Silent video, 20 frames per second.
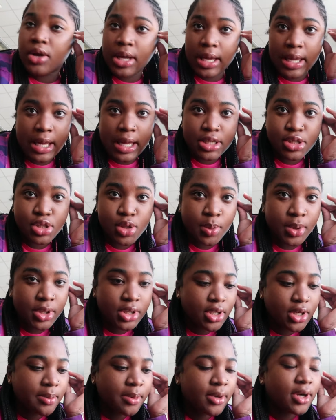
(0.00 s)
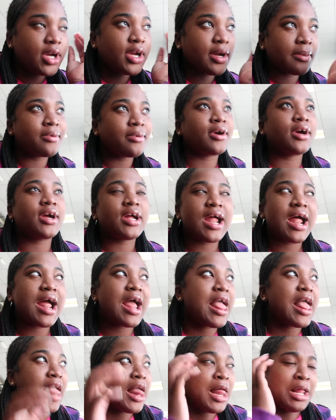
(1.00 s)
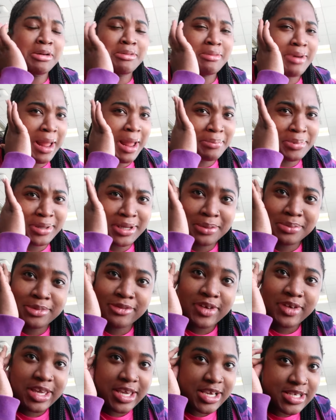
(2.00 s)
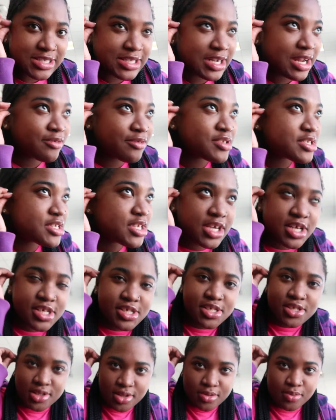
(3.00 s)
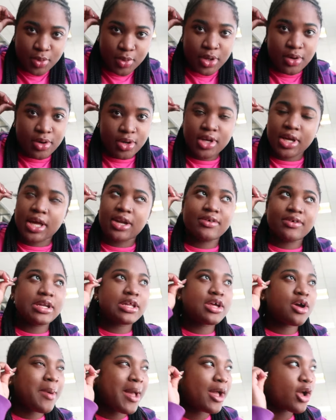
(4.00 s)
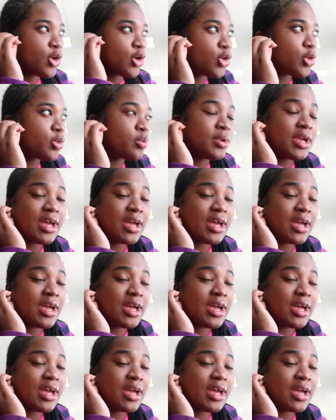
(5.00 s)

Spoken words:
Okay, yeah, so we're in the airport, wrapping up the vacation, obviously, because we're getting ready to go back home.